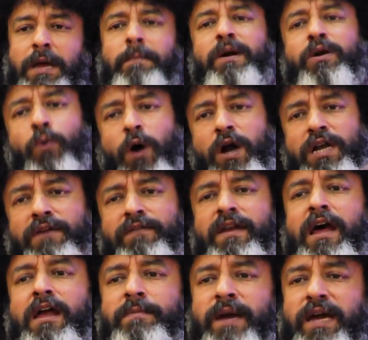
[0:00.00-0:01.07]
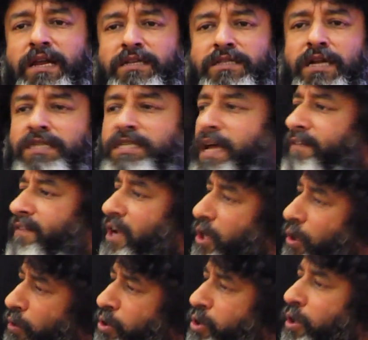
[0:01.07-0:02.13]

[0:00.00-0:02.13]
but whatever are my results, I will use